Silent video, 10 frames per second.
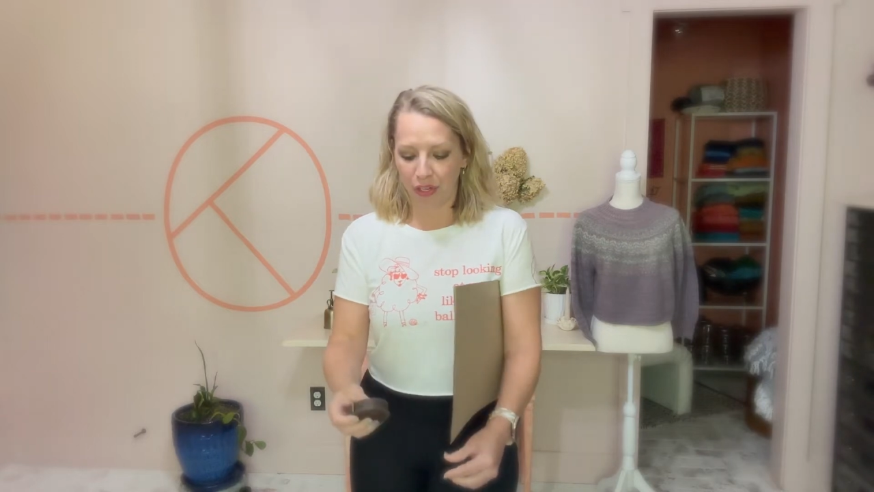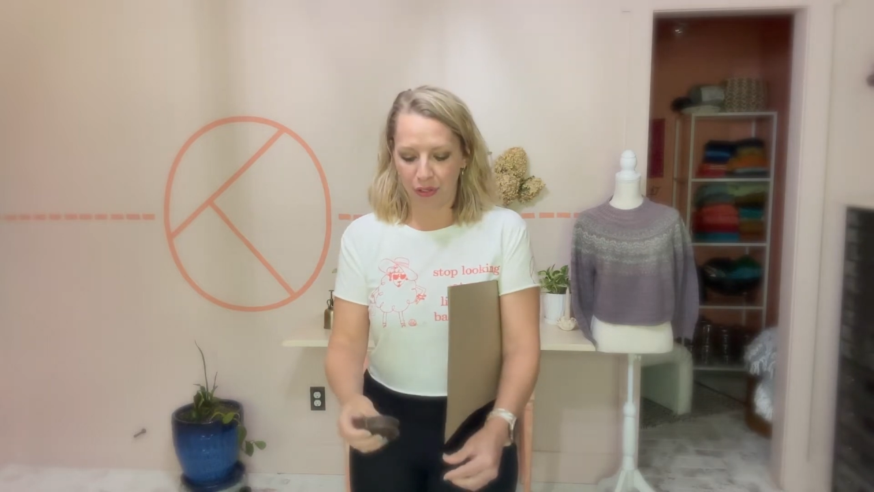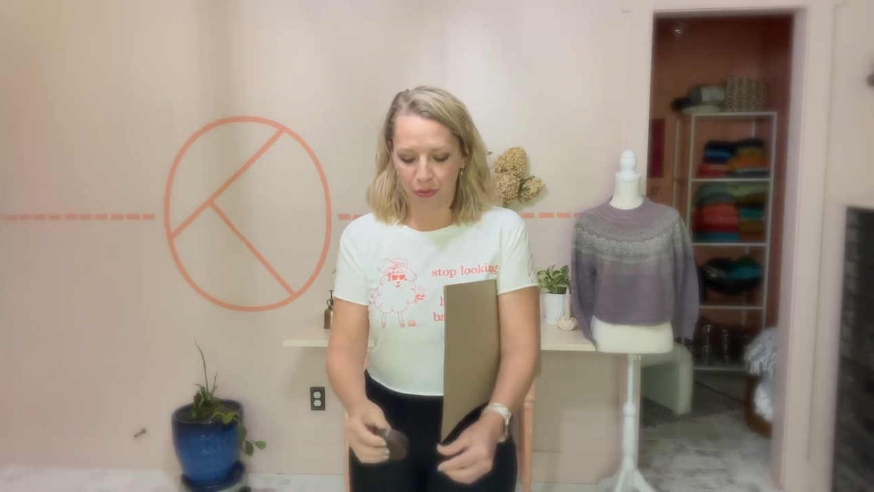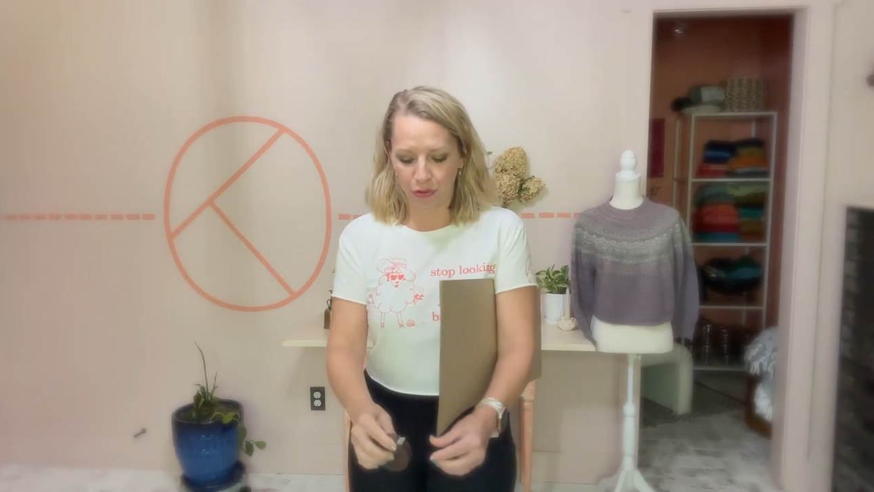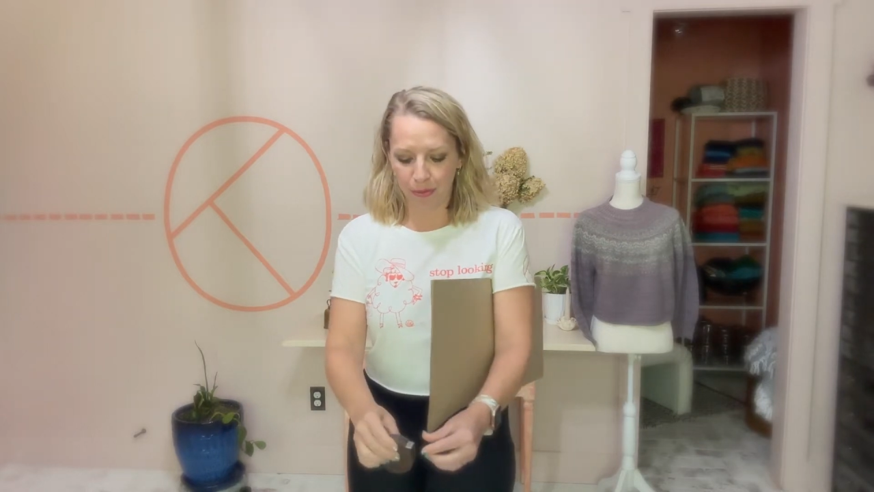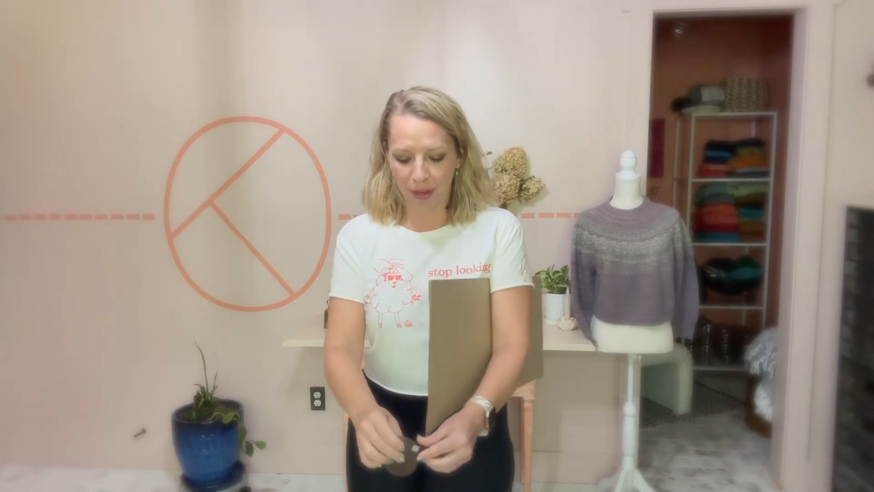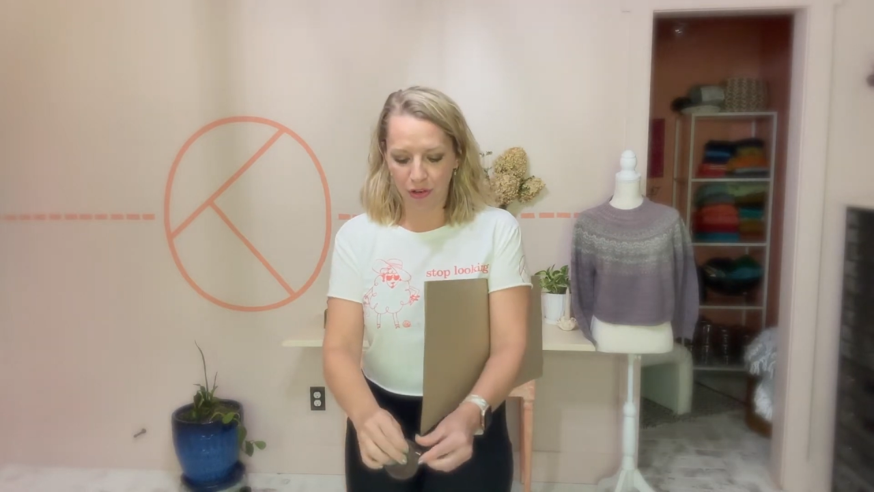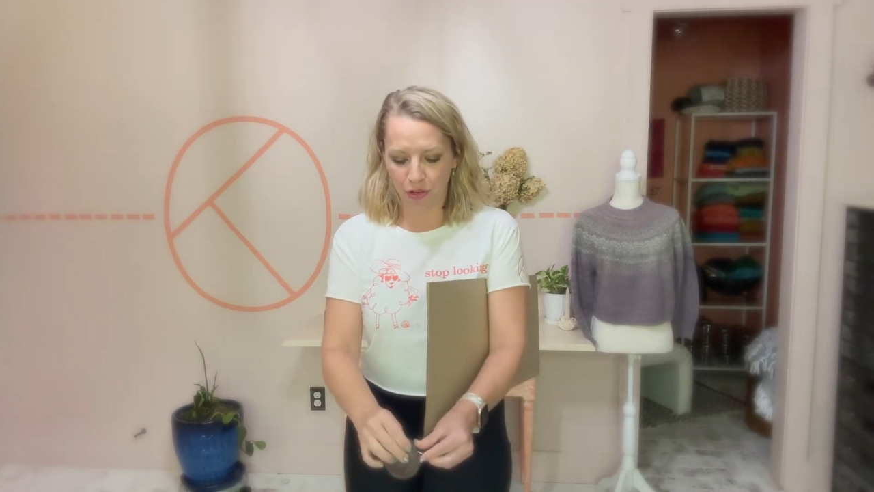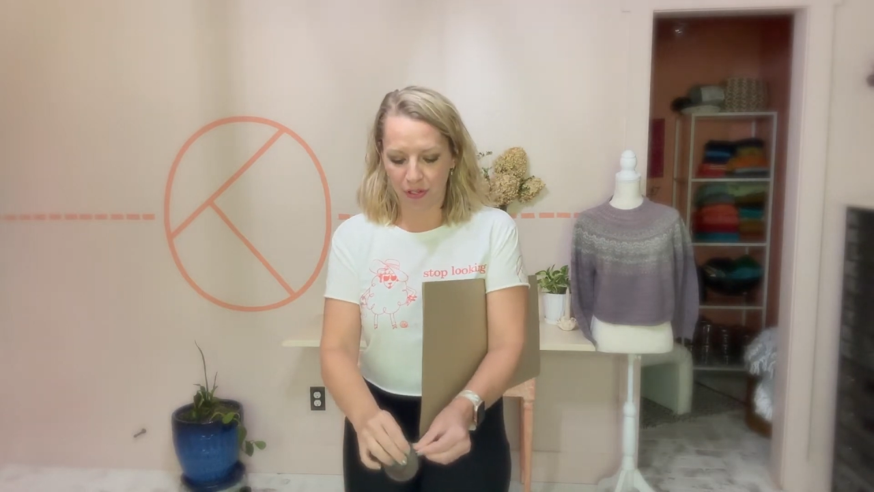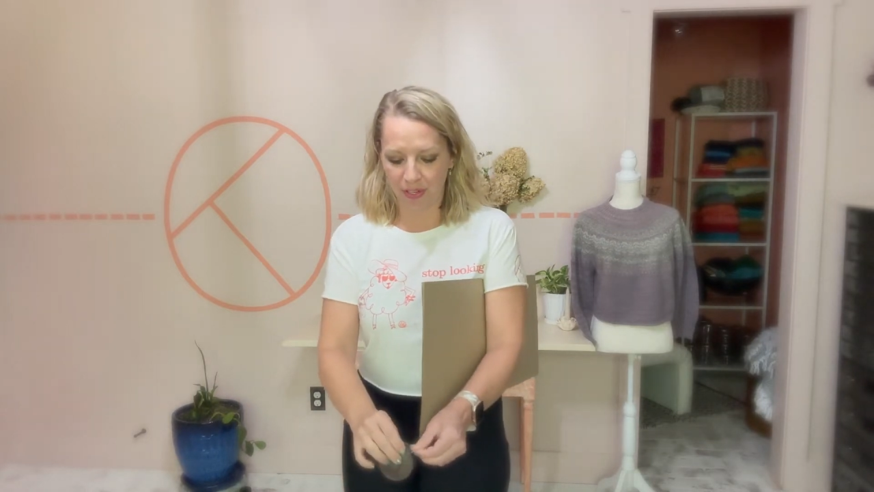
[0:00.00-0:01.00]
use your
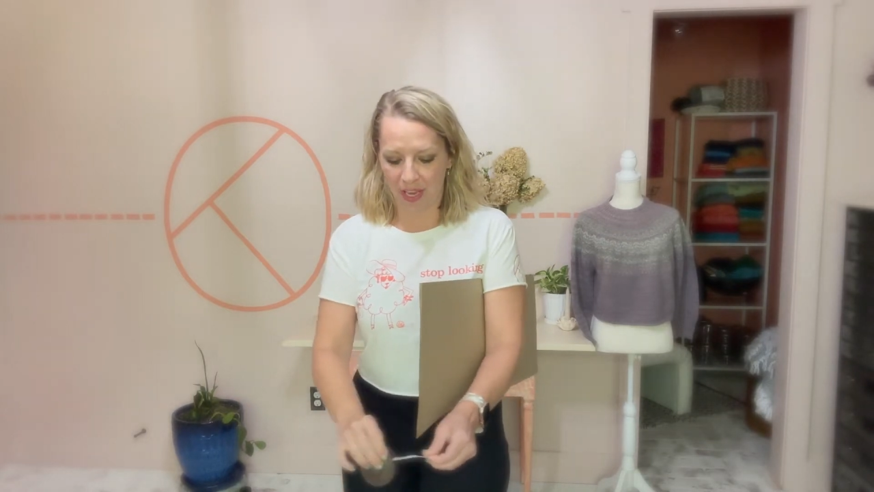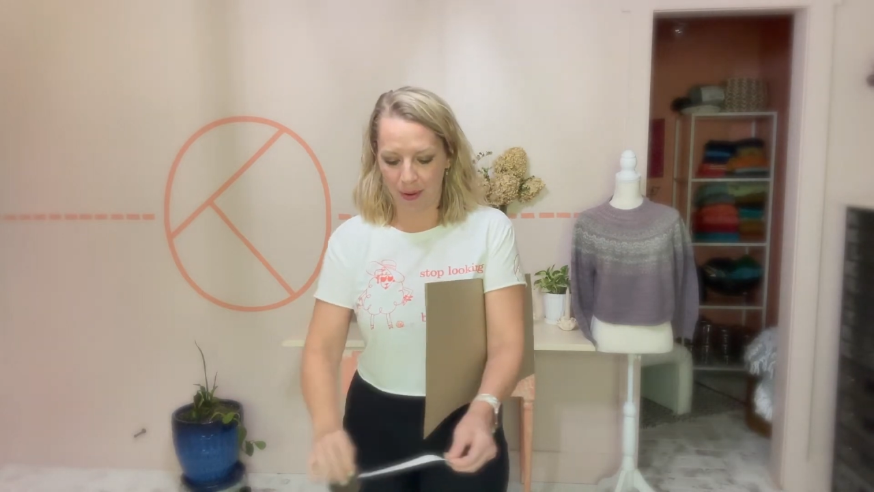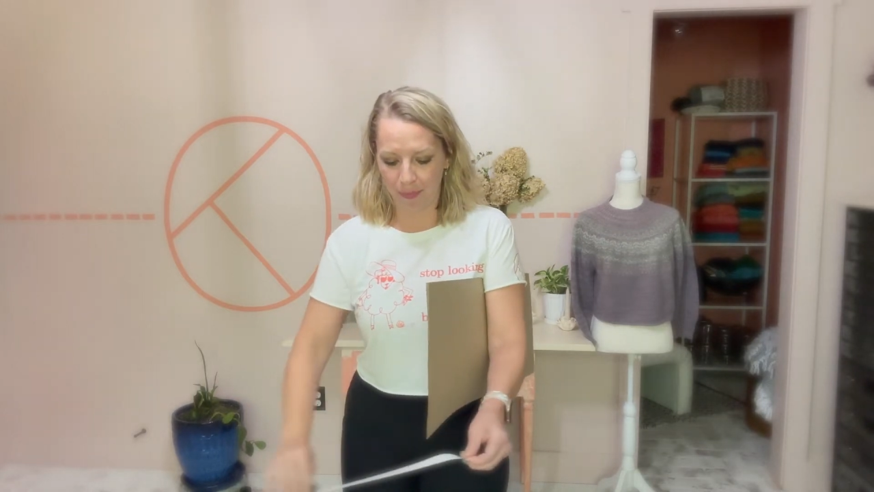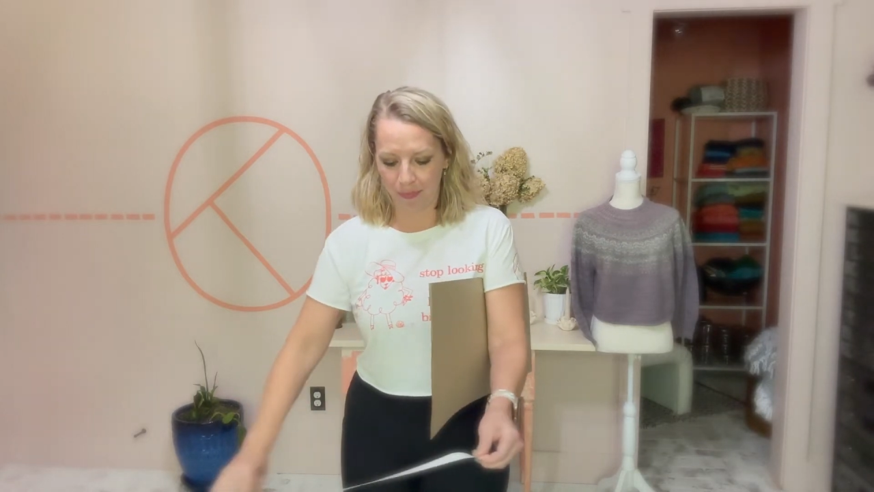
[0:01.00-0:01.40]
measuring tape.